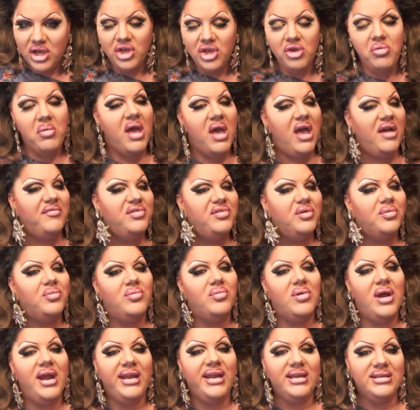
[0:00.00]
You have the
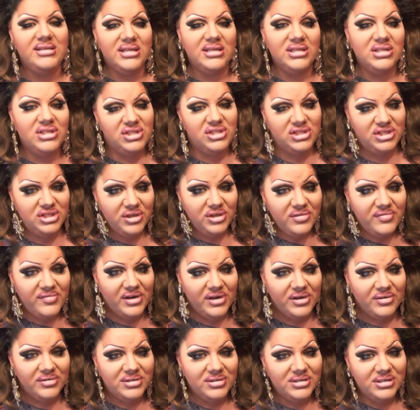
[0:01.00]
right to
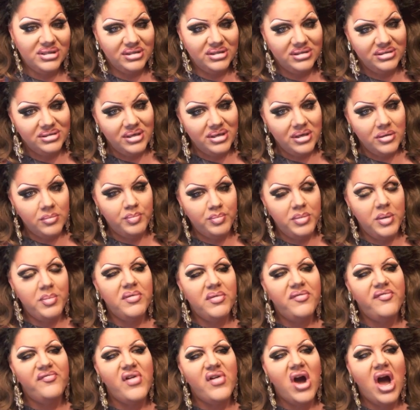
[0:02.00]
vote.
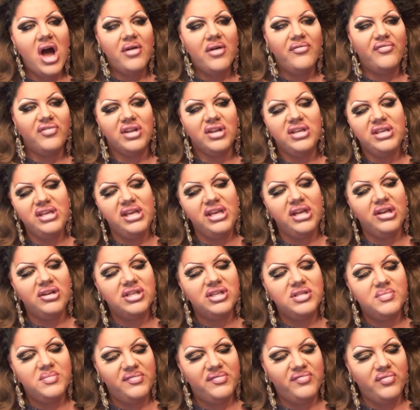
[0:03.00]
People fought for
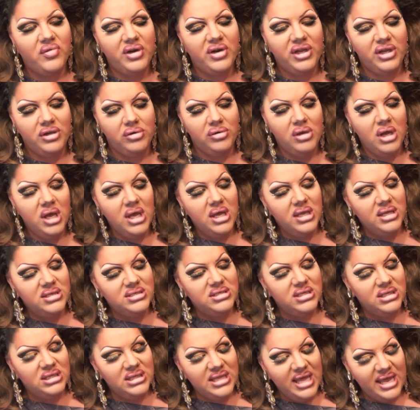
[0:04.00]
years before you
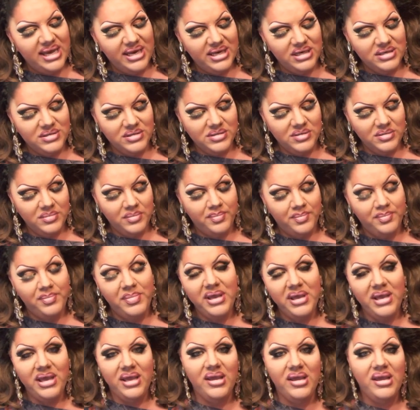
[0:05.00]
to let it
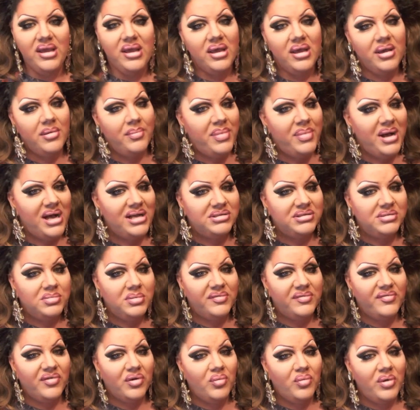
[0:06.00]
be
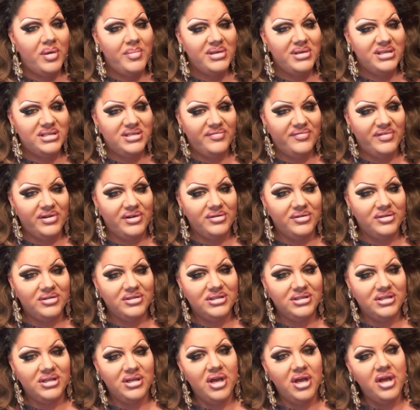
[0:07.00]
possible for women to
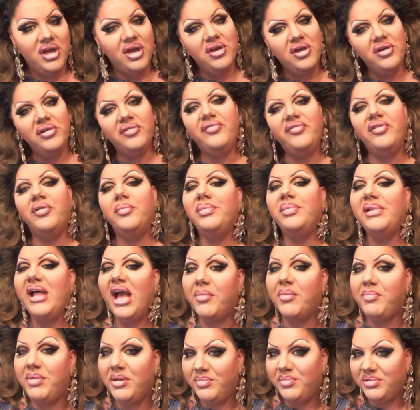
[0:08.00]
vote, for
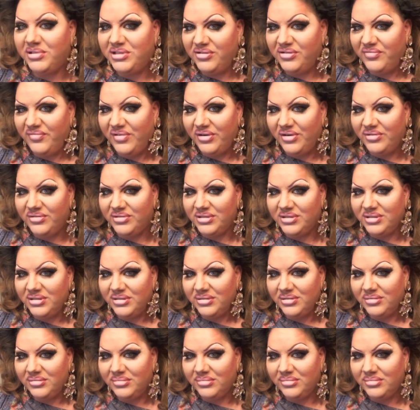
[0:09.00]
black people to vote.